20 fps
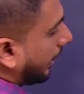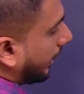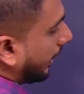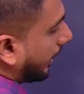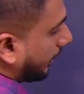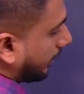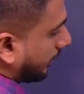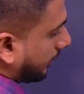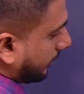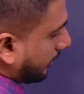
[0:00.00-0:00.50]

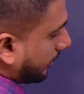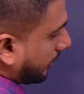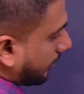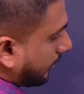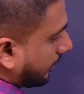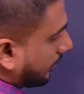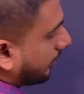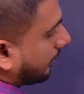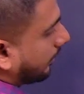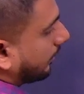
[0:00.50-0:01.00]
x
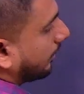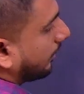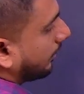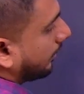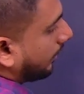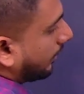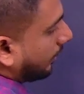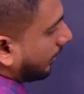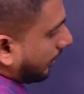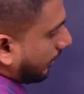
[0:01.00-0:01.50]

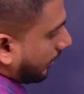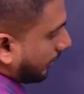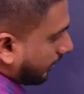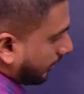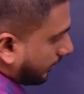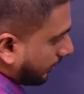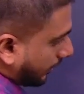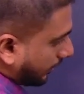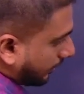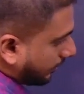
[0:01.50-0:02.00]

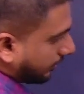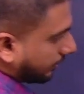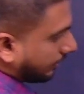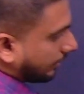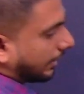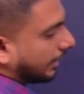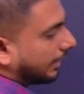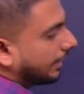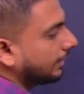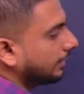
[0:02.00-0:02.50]
such
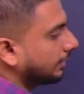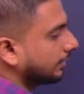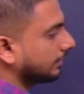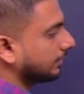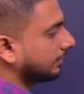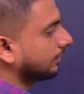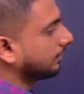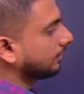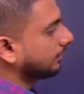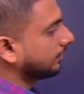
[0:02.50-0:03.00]
that
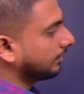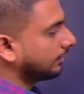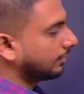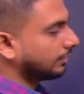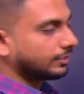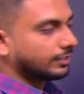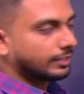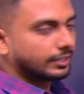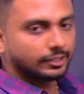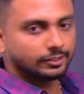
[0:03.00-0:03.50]

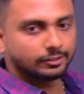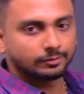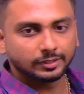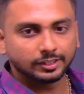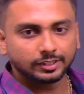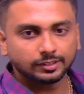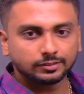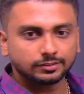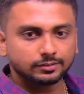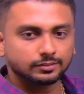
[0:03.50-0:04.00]
This line
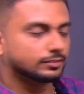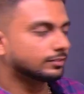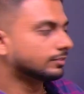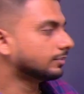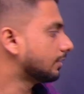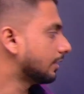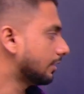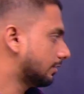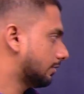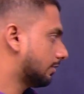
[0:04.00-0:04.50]
means
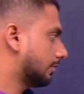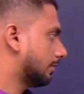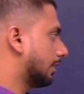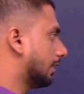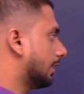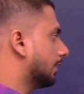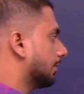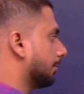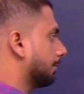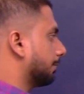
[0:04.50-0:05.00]
such
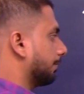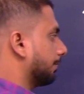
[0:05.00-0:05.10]
that